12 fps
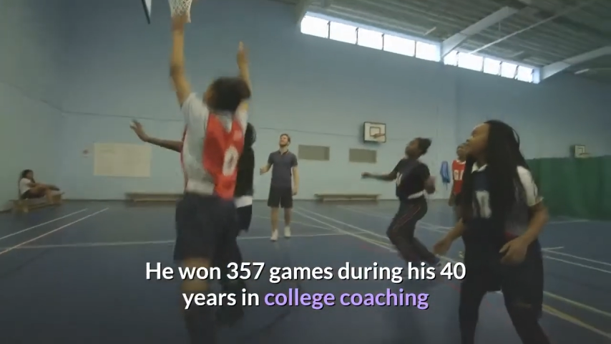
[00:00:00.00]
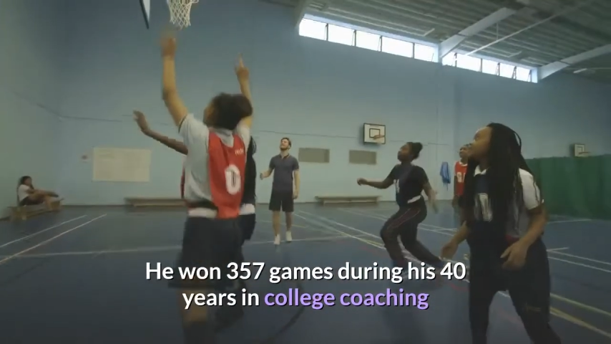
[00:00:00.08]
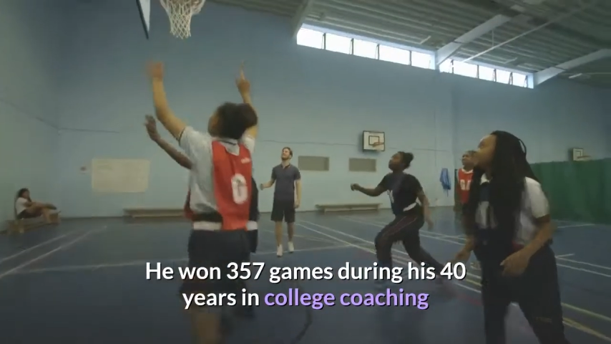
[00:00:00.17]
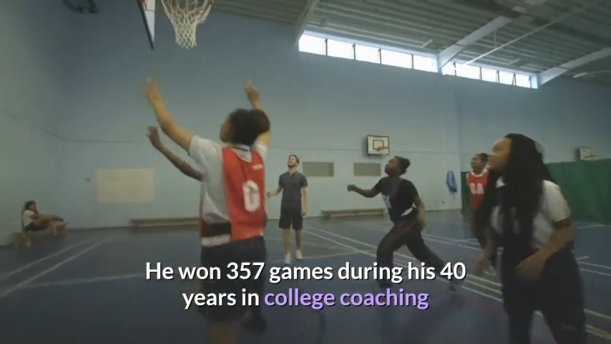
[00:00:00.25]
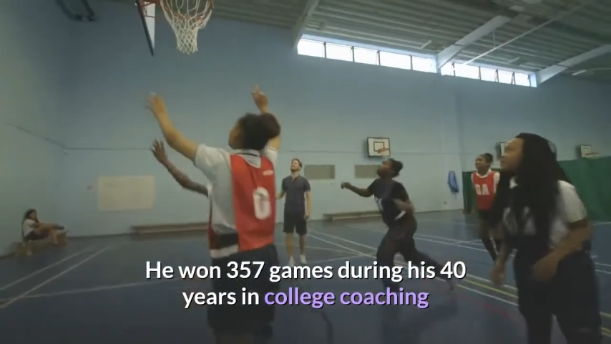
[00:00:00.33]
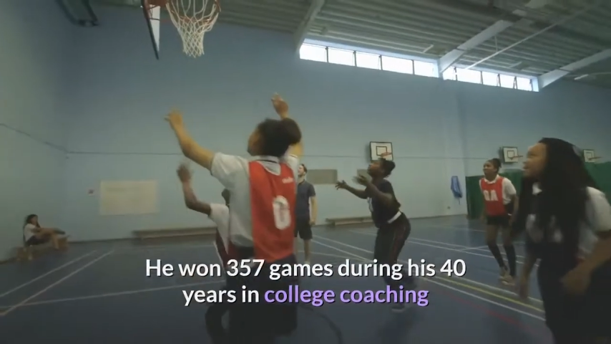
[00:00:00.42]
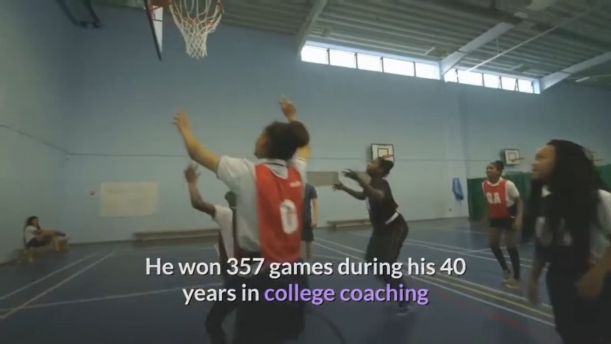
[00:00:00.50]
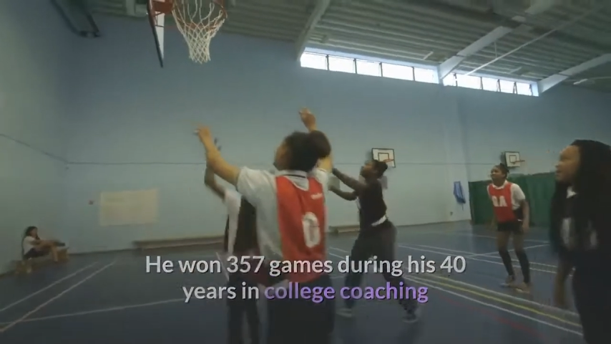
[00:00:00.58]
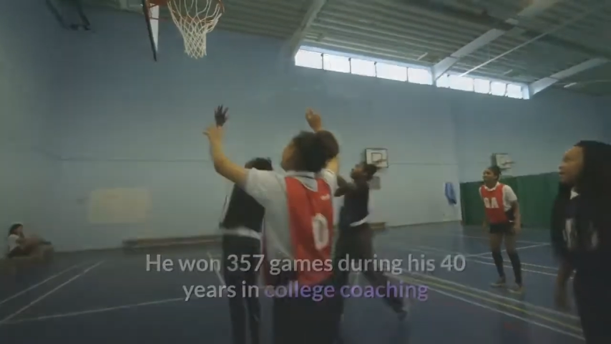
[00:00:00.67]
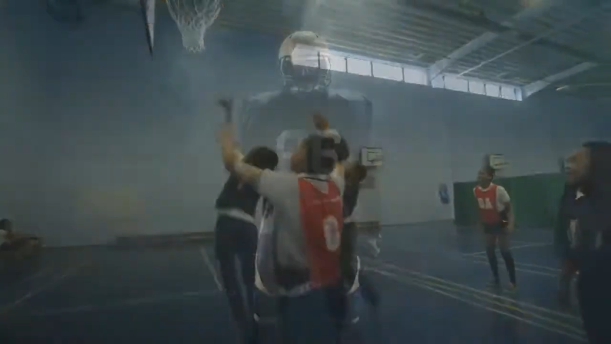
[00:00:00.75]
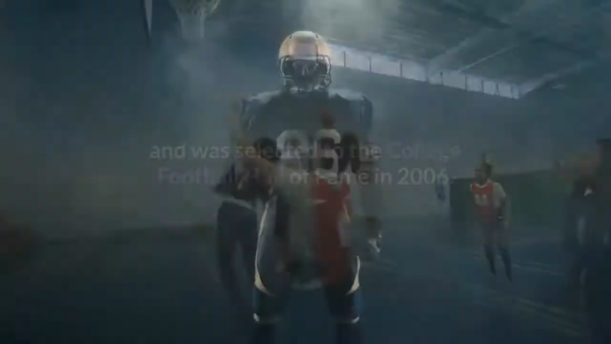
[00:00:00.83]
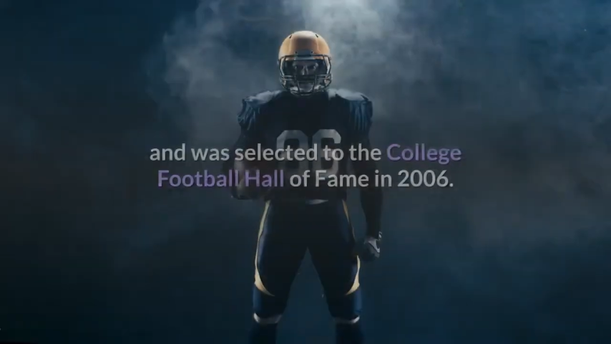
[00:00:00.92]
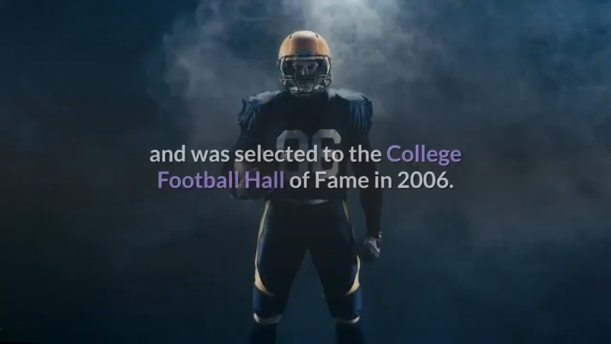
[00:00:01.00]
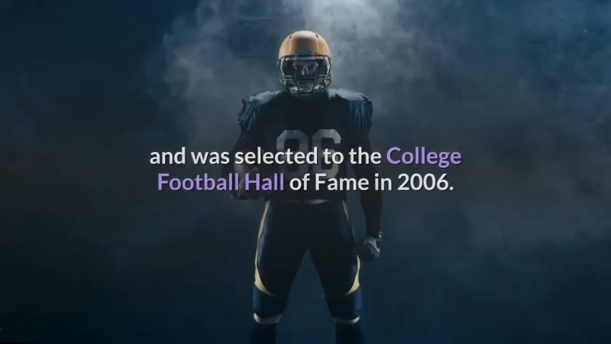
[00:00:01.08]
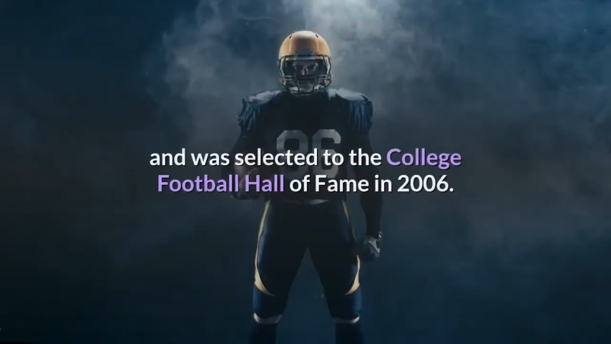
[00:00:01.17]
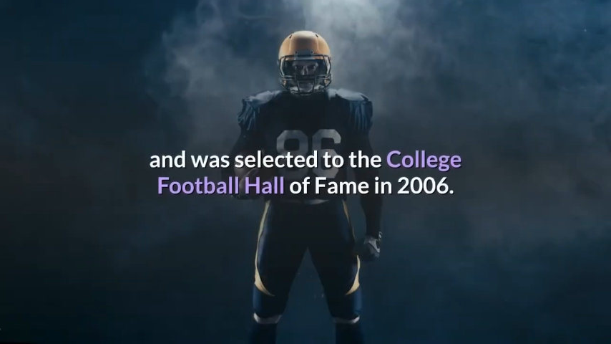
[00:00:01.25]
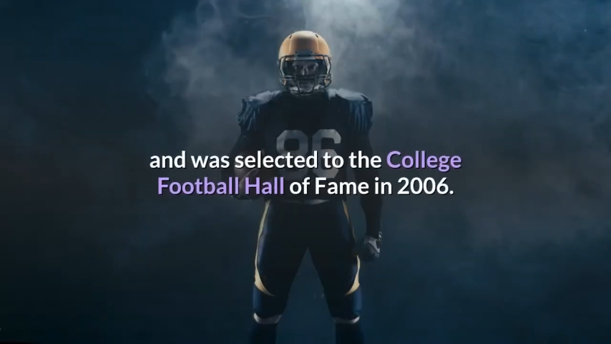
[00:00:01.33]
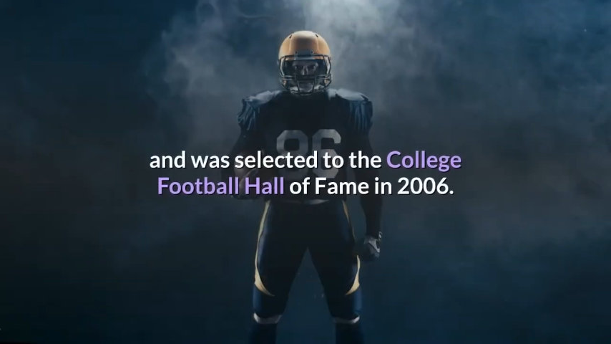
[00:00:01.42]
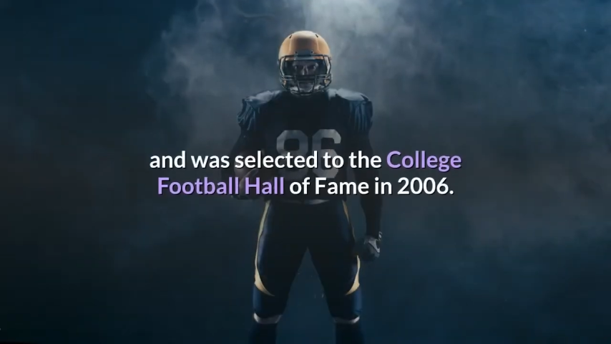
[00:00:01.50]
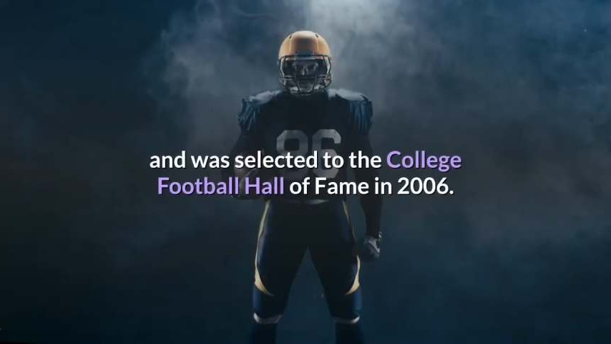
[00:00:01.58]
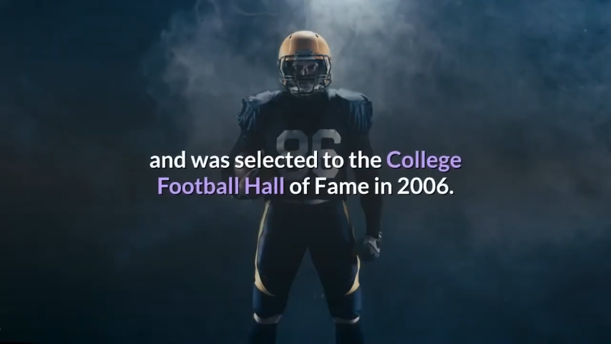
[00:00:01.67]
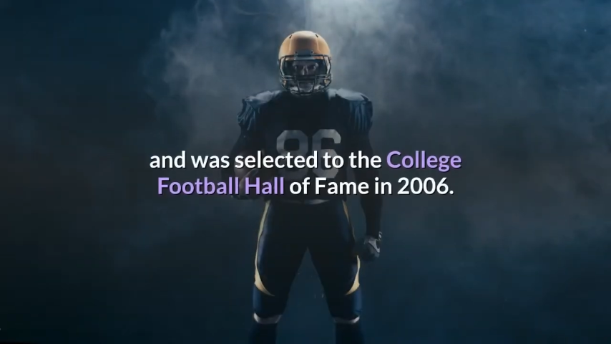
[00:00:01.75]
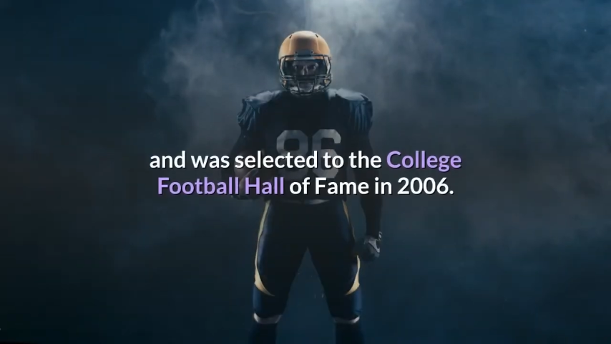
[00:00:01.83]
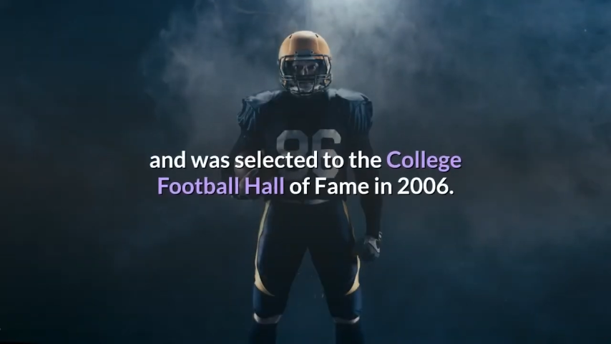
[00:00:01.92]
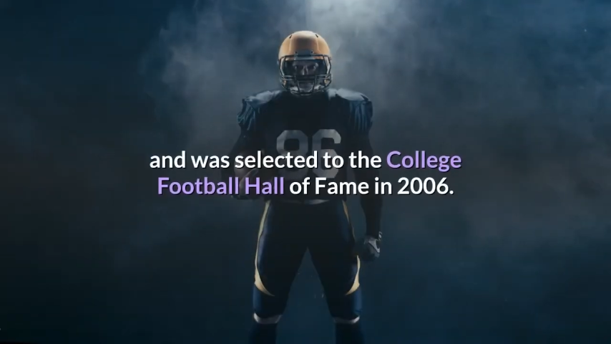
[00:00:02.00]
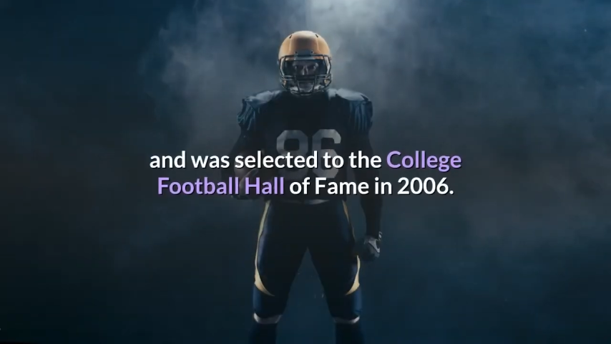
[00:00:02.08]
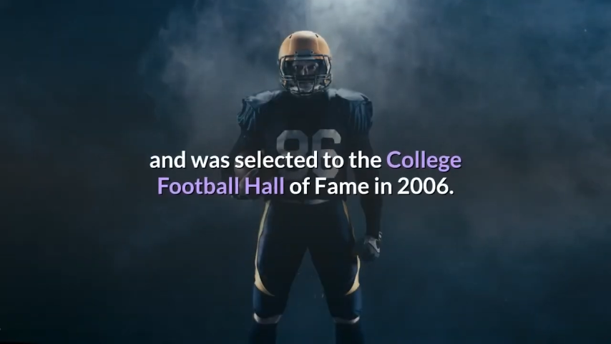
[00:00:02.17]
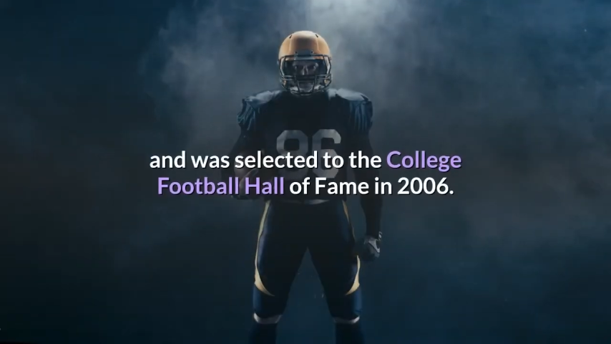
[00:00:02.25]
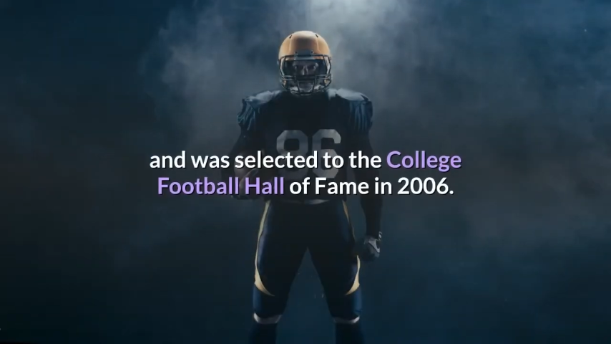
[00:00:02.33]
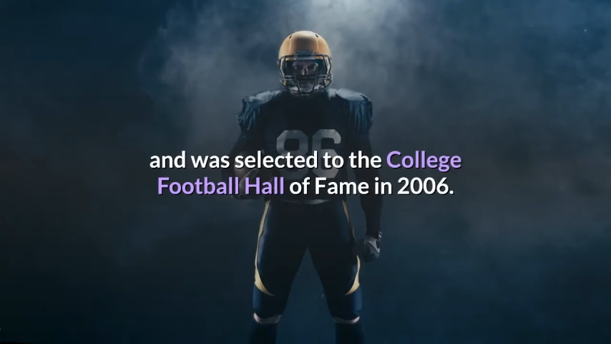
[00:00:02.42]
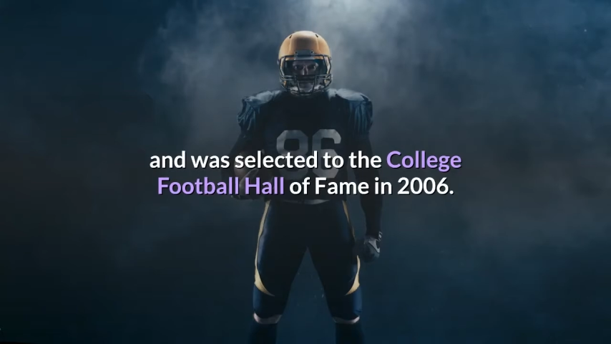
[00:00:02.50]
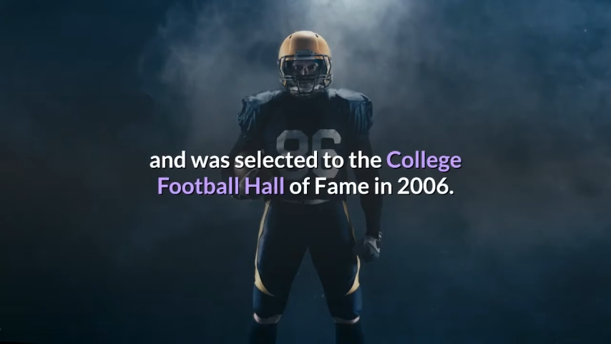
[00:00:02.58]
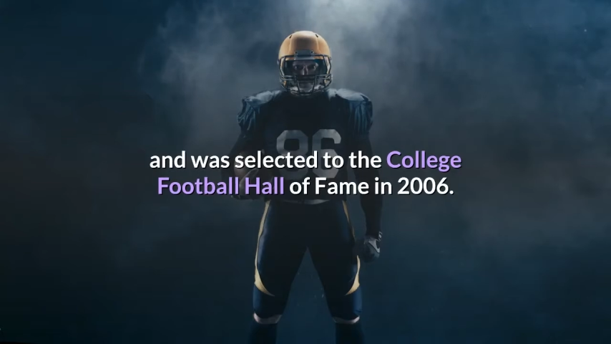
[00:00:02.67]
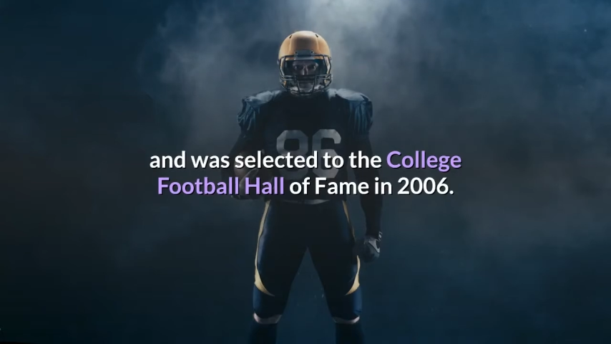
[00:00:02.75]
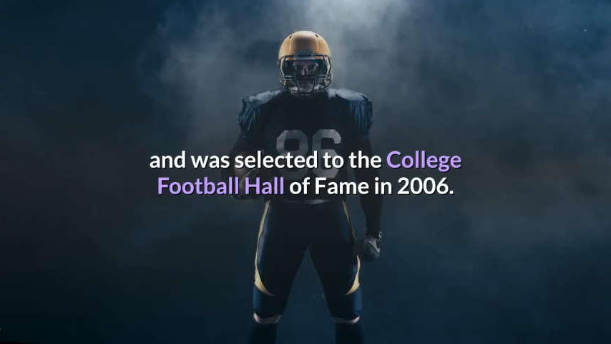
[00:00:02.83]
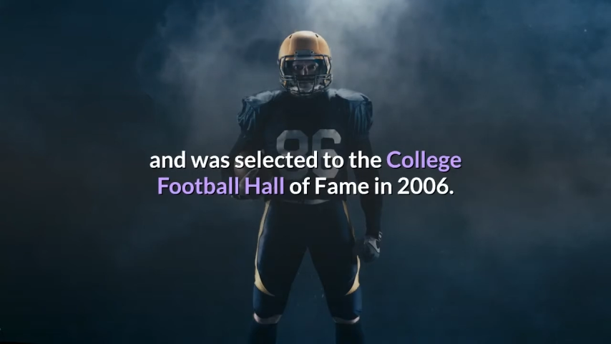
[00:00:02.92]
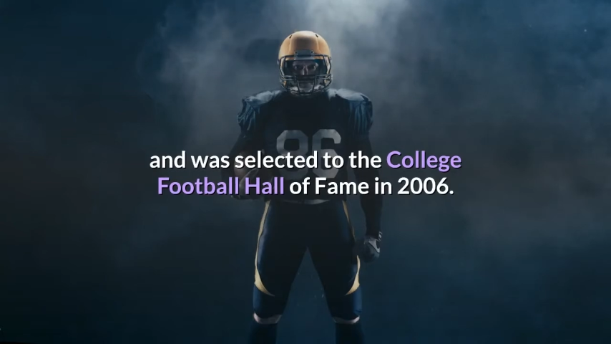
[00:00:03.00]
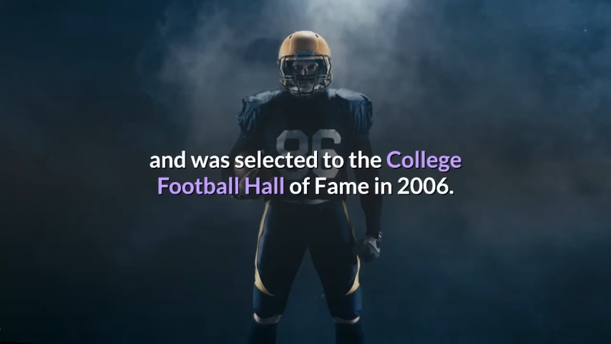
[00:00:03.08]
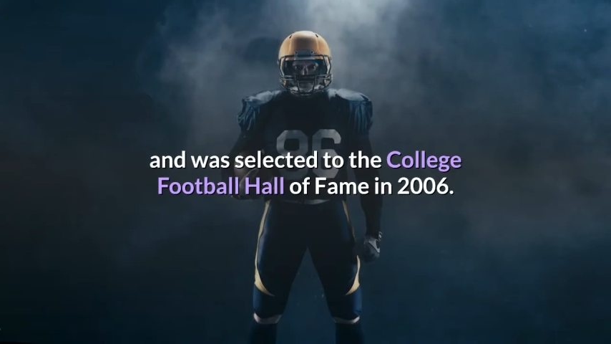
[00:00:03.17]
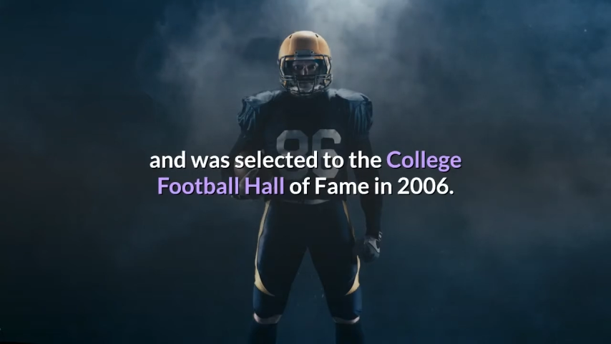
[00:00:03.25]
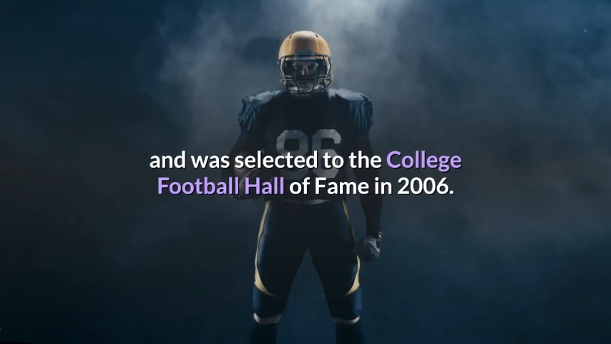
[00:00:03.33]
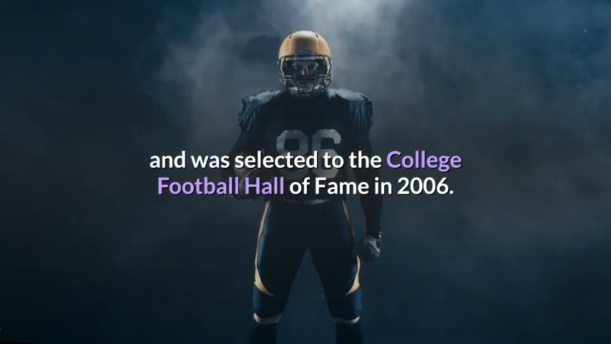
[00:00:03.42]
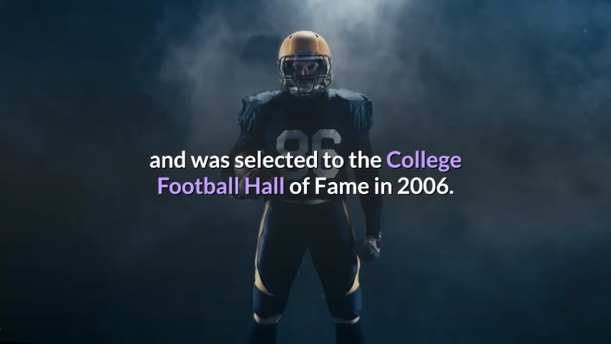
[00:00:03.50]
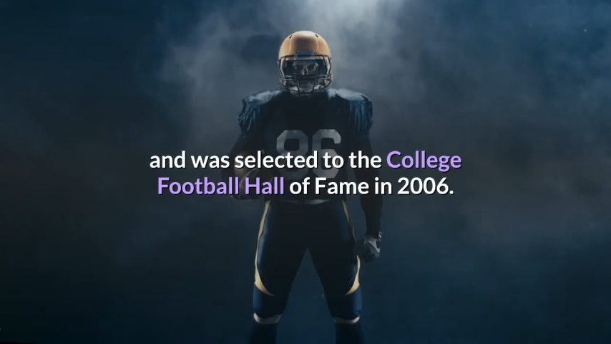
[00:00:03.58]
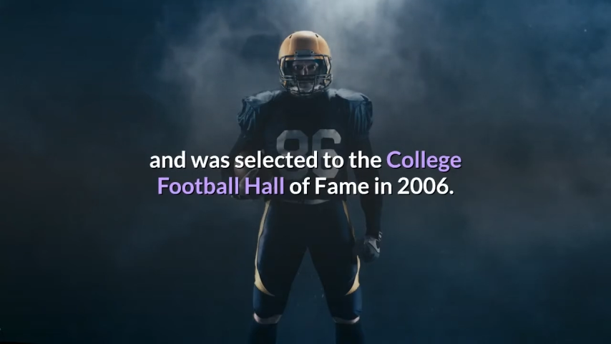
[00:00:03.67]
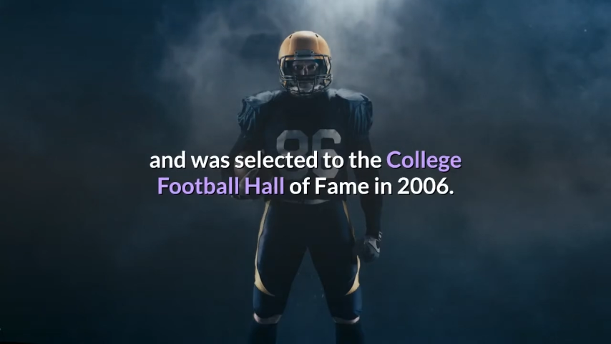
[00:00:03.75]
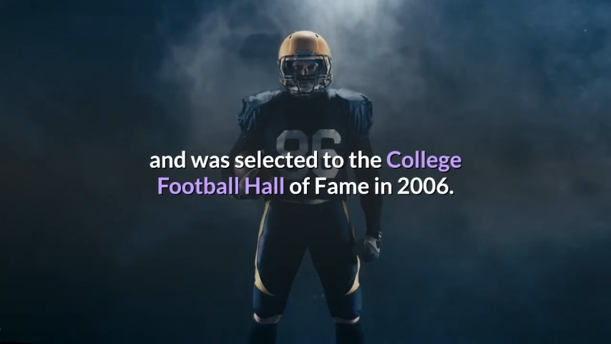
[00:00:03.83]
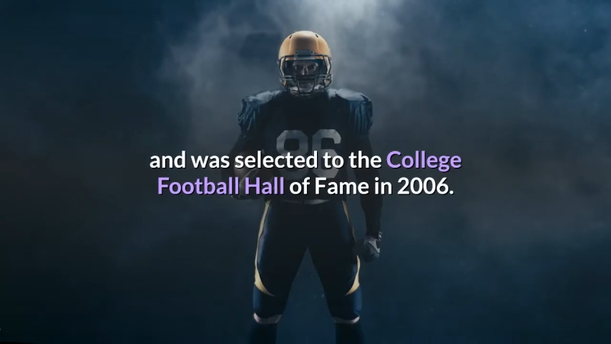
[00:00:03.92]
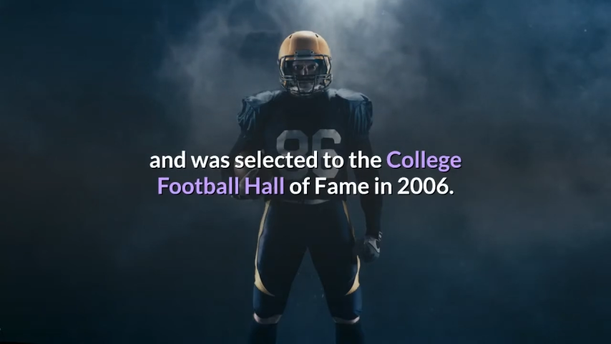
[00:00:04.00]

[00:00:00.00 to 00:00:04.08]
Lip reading: [unreadable: no face in view]